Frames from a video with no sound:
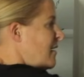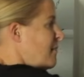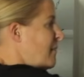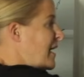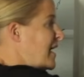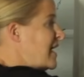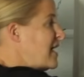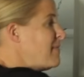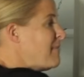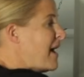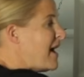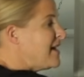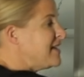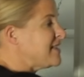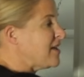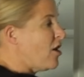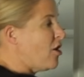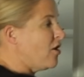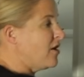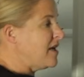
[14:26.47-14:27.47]
my heat mat
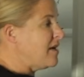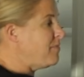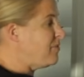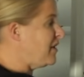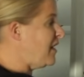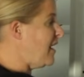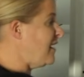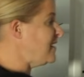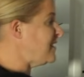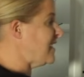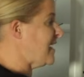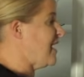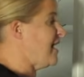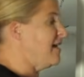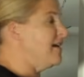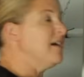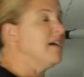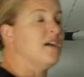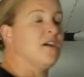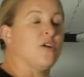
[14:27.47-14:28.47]
is already plugged
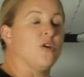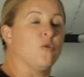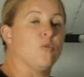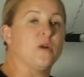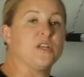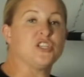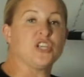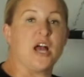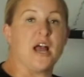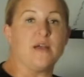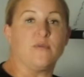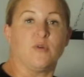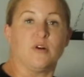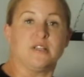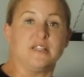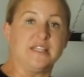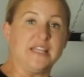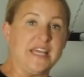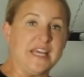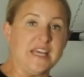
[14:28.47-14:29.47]
in, which I
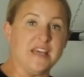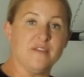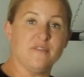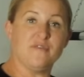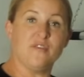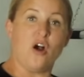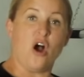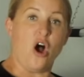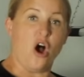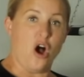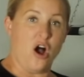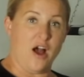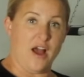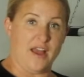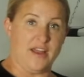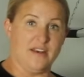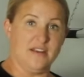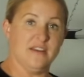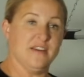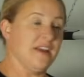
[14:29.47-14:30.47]
will leave
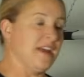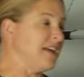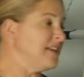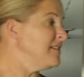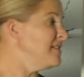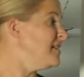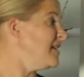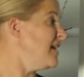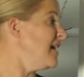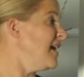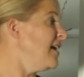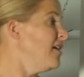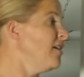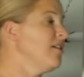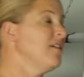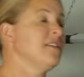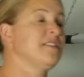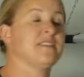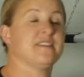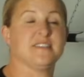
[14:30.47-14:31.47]
on
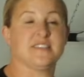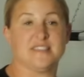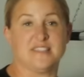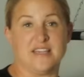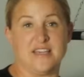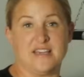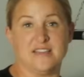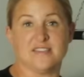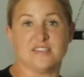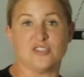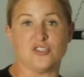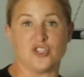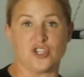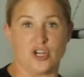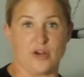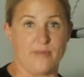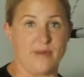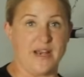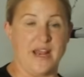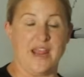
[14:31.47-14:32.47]
until the seeds
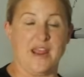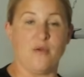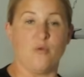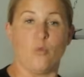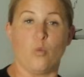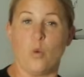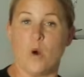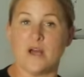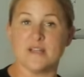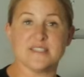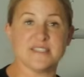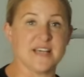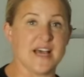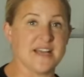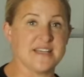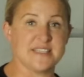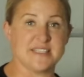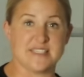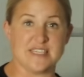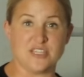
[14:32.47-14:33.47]
germinate. Once
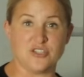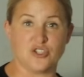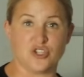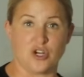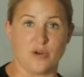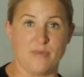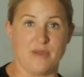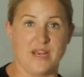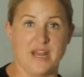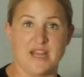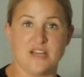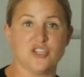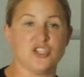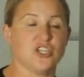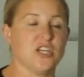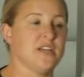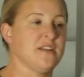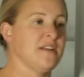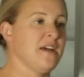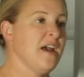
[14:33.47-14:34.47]
I see
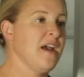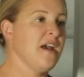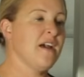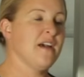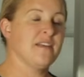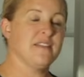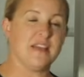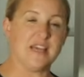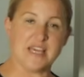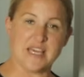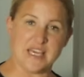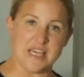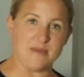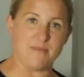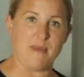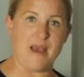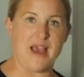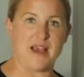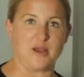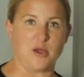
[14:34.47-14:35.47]
germination, the heat
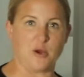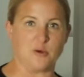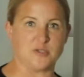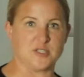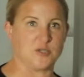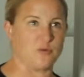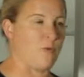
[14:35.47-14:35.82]
mat goes